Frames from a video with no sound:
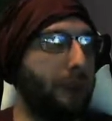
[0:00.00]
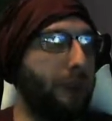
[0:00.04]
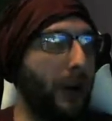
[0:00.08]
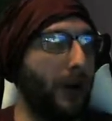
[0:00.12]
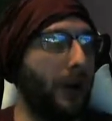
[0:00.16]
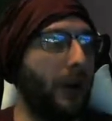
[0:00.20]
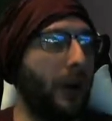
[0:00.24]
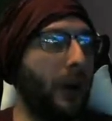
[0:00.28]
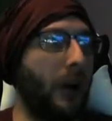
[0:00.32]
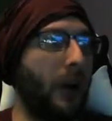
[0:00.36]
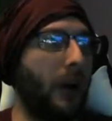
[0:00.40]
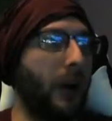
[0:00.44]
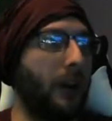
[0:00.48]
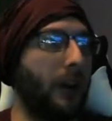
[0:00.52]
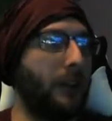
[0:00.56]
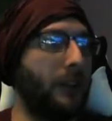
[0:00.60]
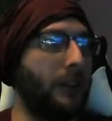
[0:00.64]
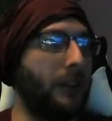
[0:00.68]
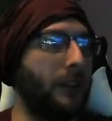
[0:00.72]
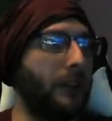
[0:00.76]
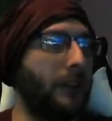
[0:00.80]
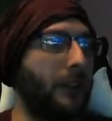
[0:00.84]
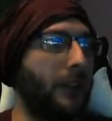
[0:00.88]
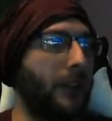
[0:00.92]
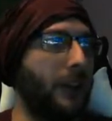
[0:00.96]
Oh,
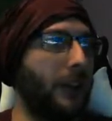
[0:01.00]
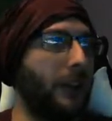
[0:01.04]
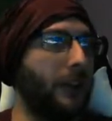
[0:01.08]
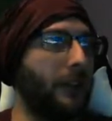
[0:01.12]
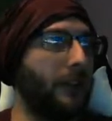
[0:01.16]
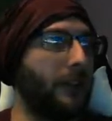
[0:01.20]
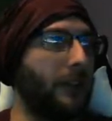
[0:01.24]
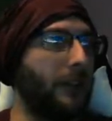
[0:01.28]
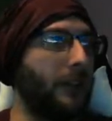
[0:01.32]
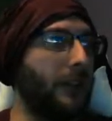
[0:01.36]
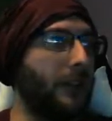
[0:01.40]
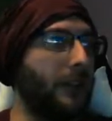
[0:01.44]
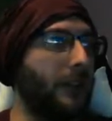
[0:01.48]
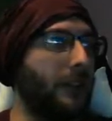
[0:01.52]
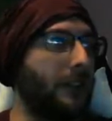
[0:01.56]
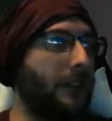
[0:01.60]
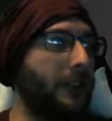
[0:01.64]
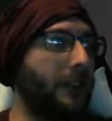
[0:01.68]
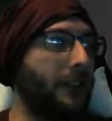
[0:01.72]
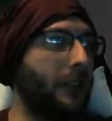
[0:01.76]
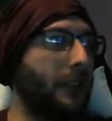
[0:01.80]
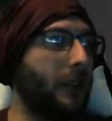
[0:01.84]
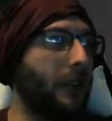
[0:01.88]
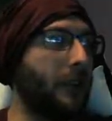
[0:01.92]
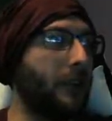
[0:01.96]
he jerk. See,
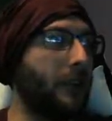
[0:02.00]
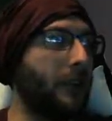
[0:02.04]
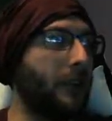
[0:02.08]
steal him.